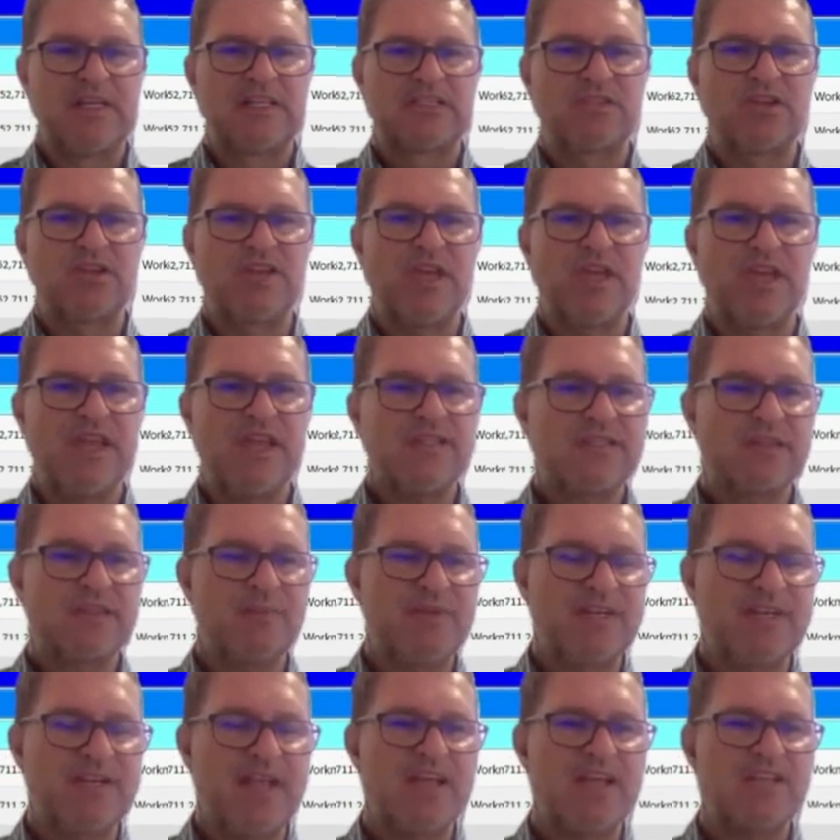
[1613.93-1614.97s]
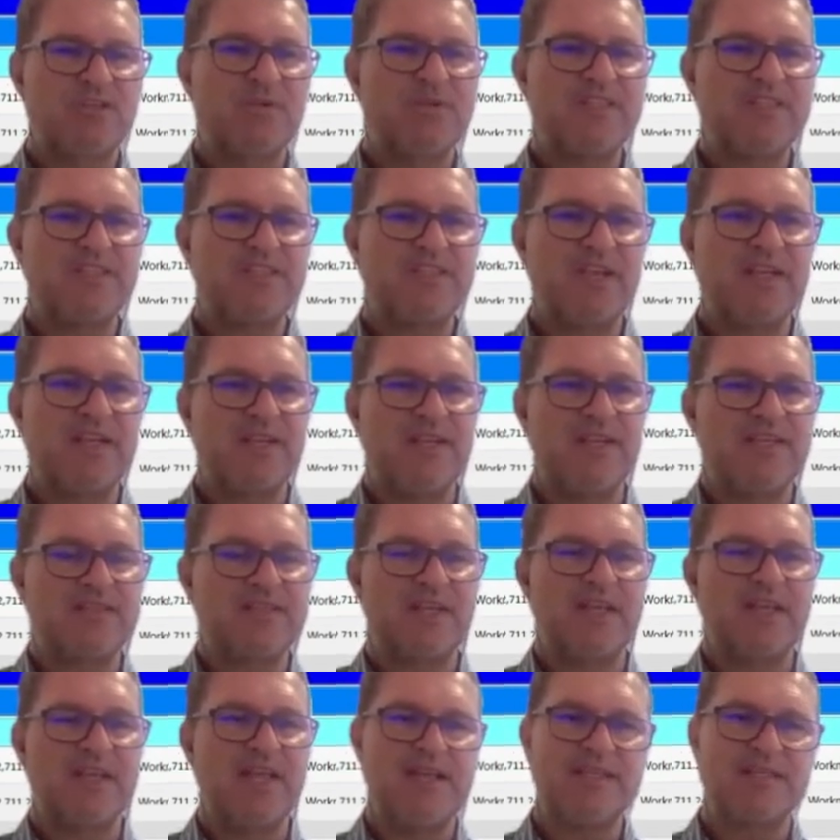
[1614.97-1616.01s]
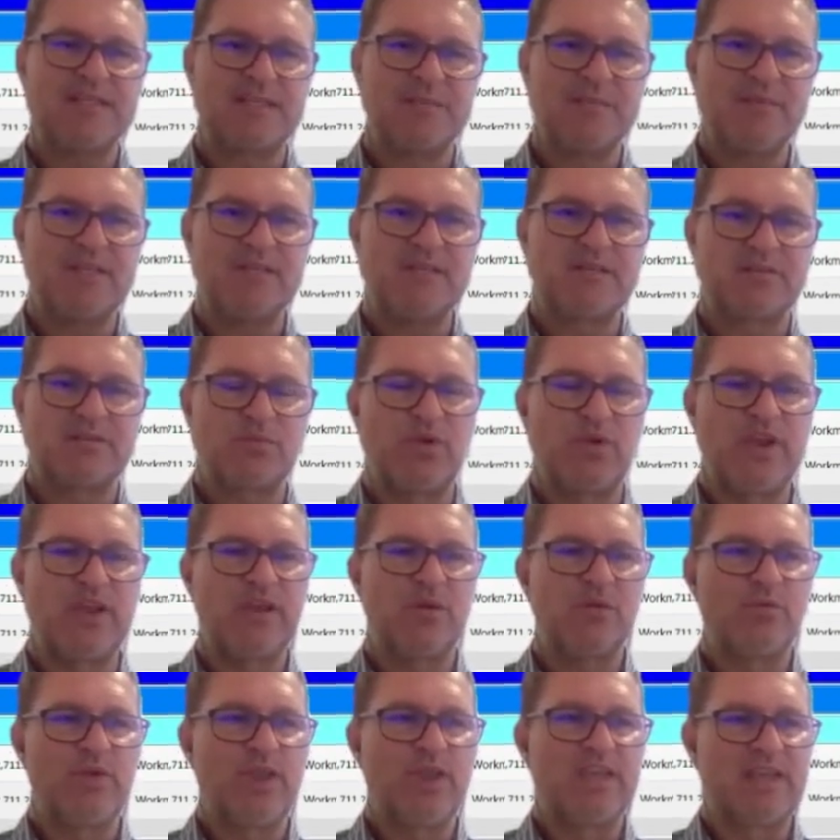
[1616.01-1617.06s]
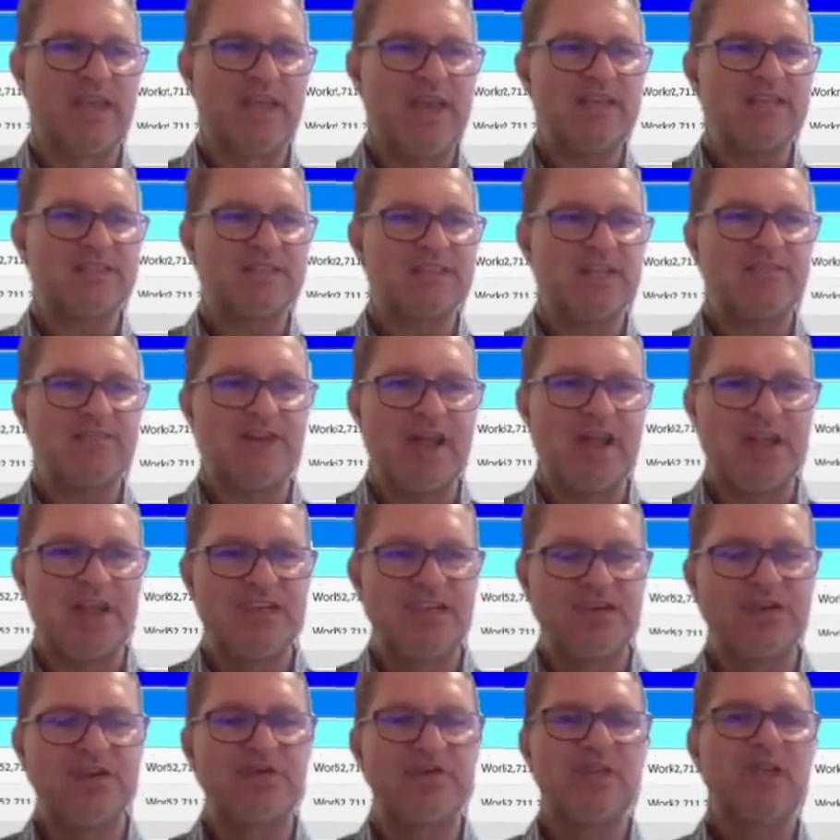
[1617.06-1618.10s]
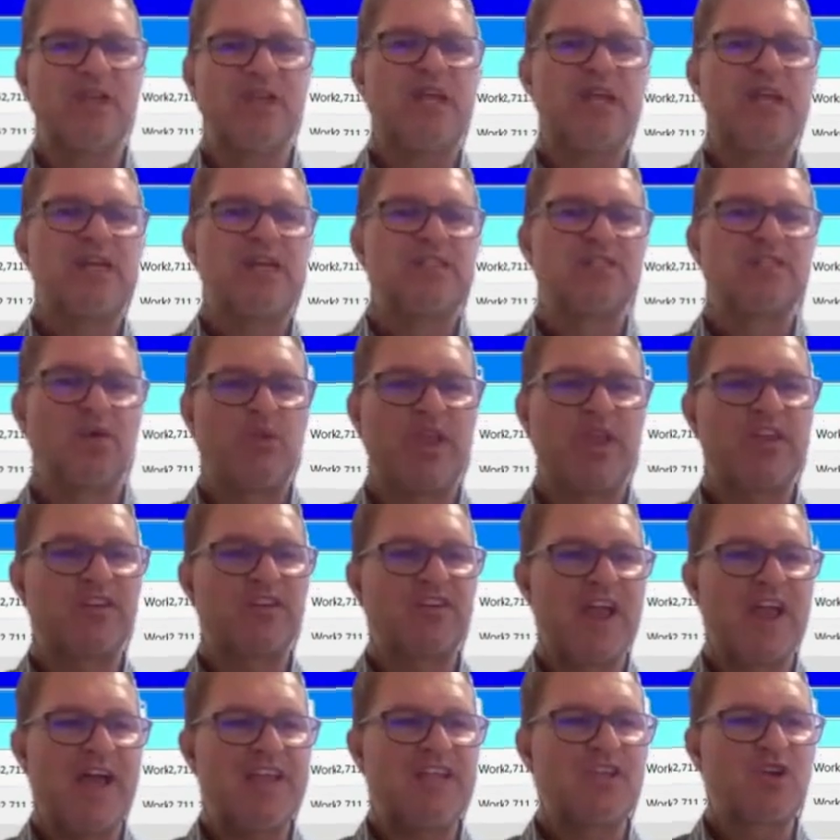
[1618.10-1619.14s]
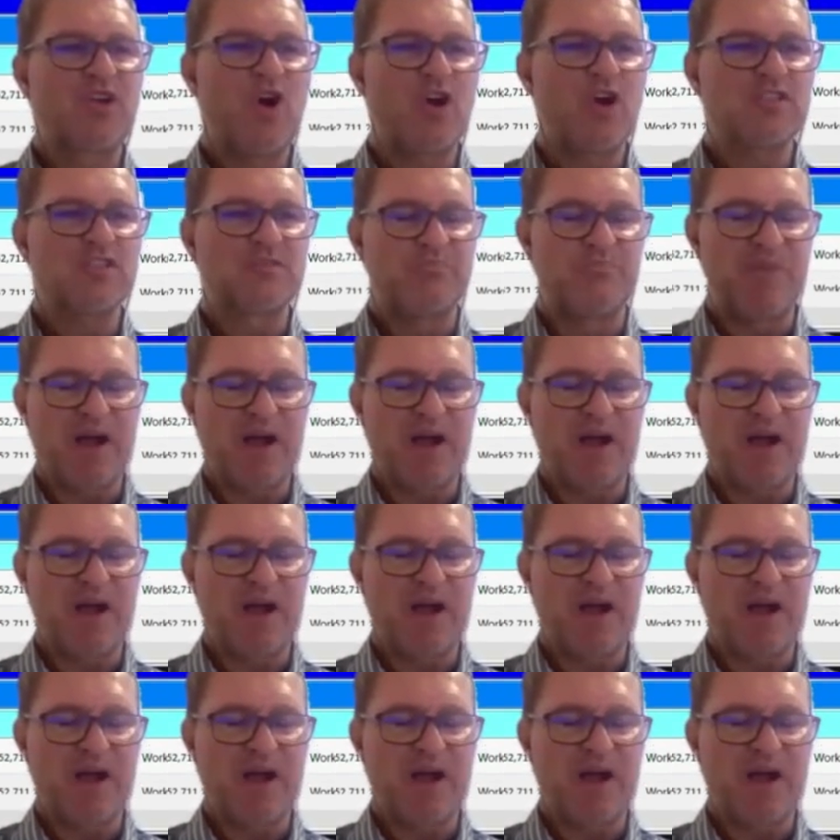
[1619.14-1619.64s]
So the estimate, as we said, it's an estimate. We guess a value. So we create cost